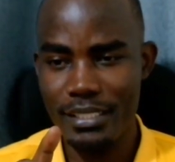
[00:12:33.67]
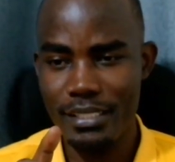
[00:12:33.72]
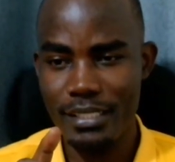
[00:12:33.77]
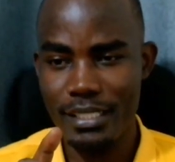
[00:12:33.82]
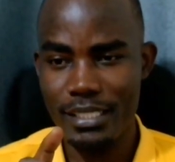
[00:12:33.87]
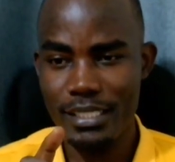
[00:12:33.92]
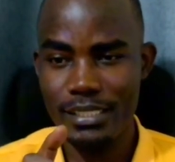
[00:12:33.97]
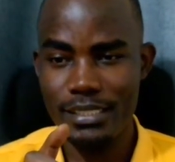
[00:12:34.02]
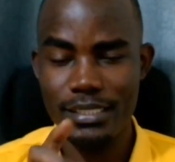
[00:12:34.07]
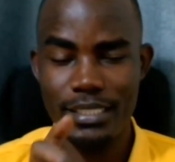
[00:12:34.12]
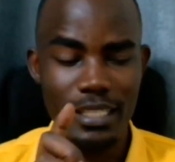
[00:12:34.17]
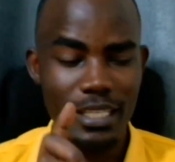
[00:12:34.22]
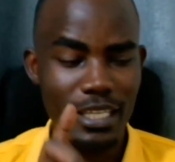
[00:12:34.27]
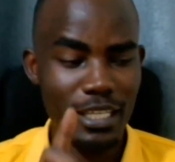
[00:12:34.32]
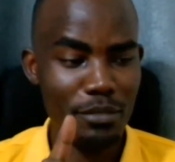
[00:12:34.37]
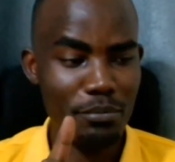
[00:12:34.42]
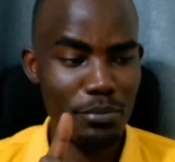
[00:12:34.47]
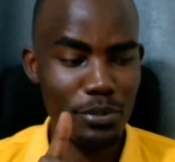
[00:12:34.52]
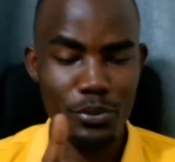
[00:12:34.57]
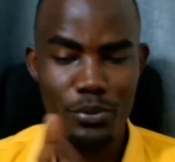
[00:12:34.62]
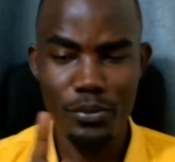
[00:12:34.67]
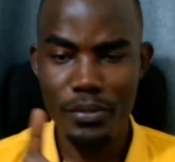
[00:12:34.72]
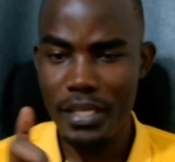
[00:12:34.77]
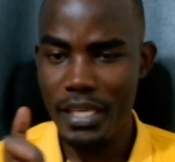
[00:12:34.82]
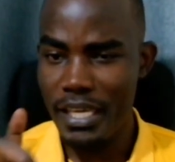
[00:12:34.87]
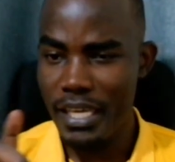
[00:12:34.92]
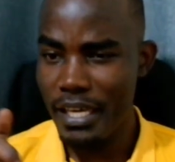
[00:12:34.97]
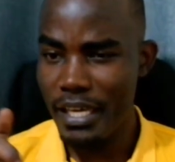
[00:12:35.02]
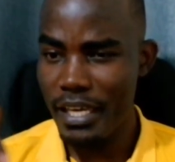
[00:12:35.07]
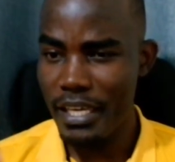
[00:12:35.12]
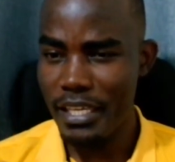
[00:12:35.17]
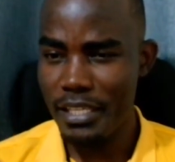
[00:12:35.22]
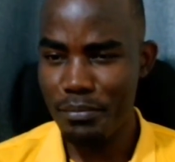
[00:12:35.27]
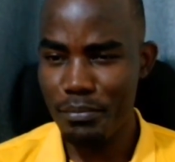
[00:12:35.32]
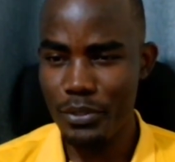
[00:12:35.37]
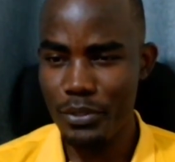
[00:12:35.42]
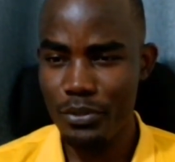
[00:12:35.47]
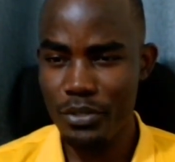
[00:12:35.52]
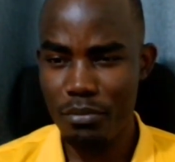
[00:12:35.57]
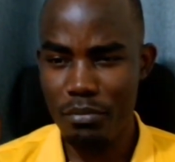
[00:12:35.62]
that is the NPU, the AI
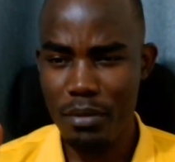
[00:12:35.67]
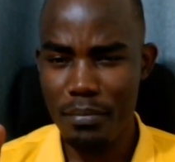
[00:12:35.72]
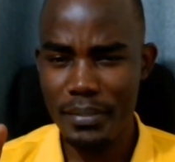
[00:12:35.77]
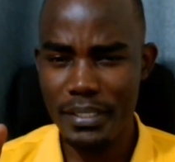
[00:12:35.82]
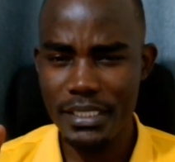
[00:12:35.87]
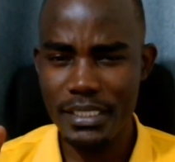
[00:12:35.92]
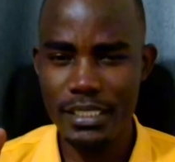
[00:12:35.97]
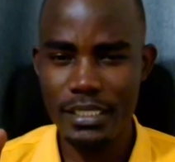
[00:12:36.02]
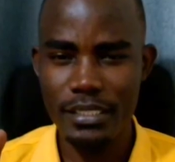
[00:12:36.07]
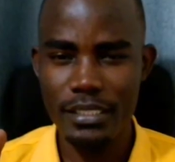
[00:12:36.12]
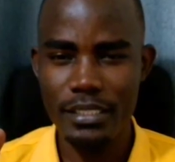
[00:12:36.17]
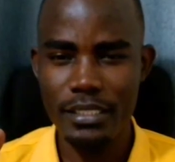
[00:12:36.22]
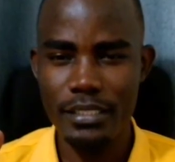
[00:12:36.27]
NPU. Remember it?